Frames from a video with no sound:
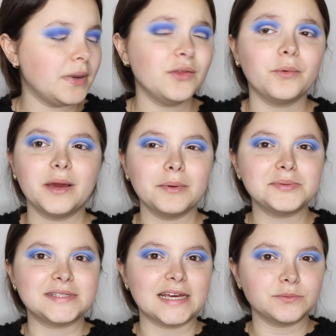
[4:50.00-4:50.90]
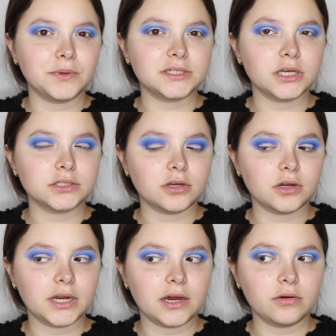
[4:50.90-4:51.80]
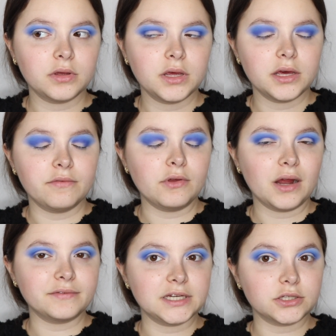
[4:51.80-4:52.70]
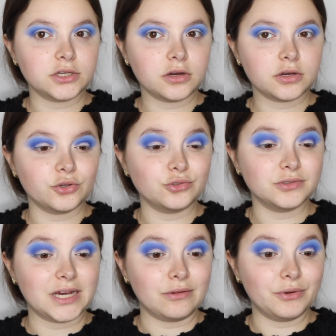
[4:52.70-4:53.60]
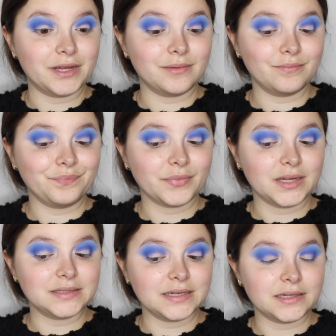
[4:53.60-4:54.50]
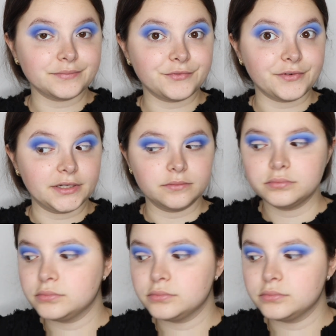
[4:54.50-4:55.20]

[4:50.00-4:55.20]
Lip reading: By the way, I'm obsessed with TikTok now. If you don't have TikTok, you should download it. It's like fun.